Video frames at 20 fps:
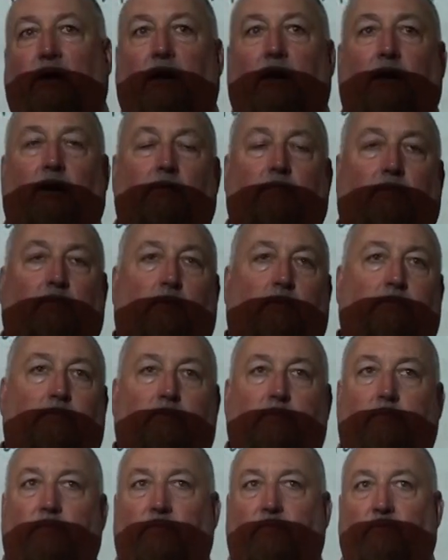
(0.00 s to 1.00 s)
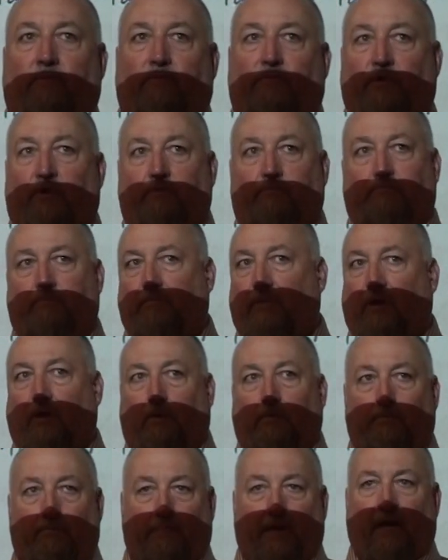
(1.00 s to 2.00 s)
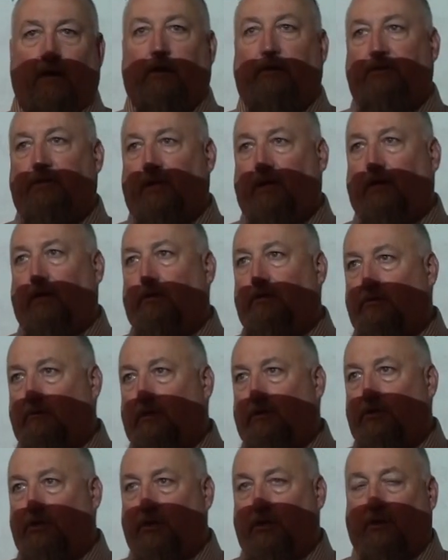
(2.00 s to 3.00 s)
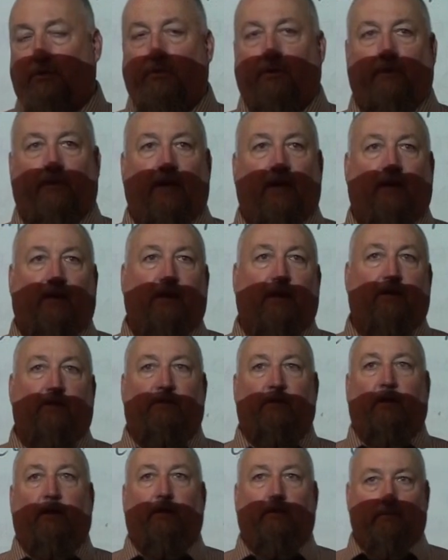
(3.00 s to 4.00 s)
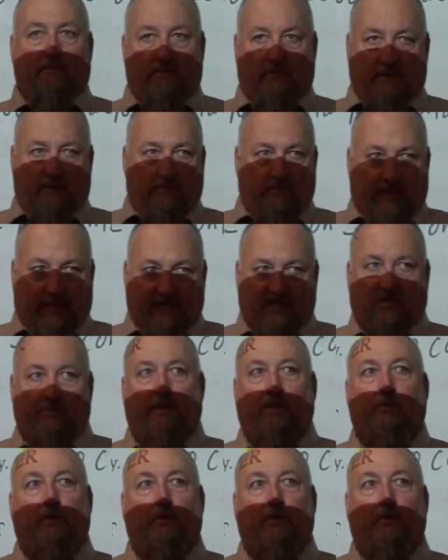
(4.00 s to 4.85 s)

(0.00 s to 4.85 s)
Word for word: uh, for you know parenting and, and children, that kind of thing, has to be